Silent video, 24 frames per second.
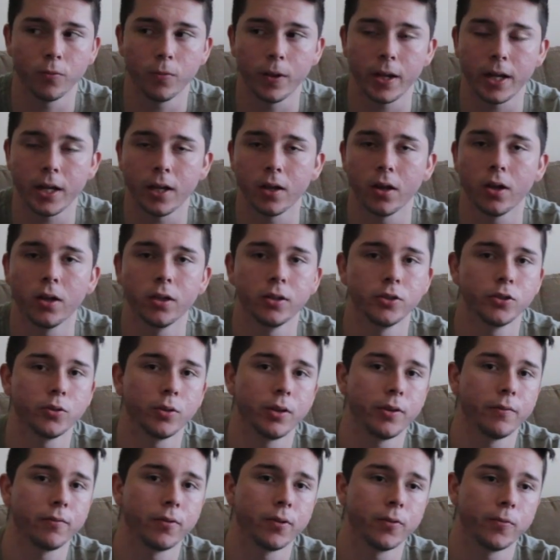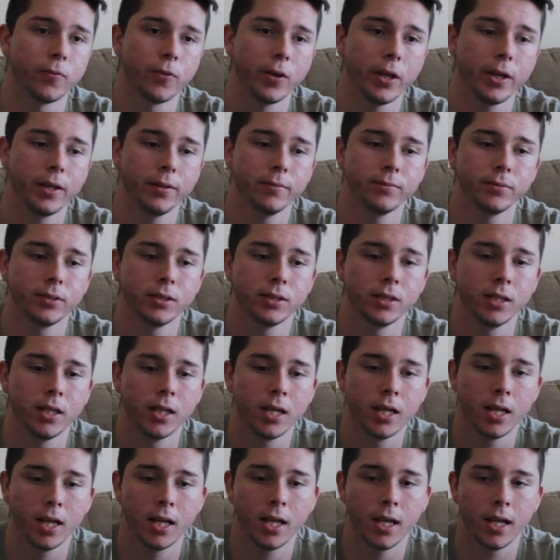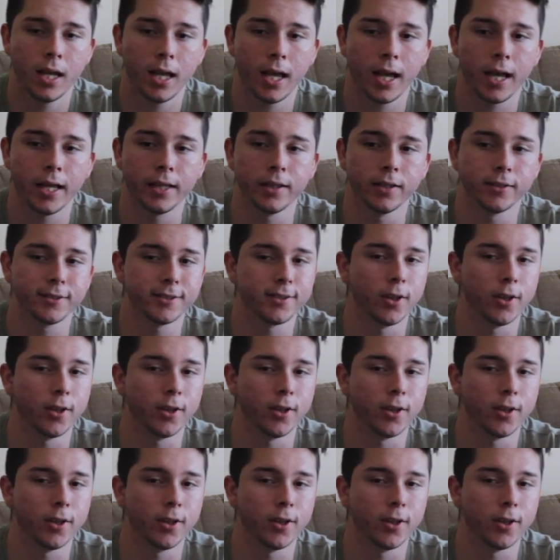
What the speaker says: a wedding all in 24 frames, and the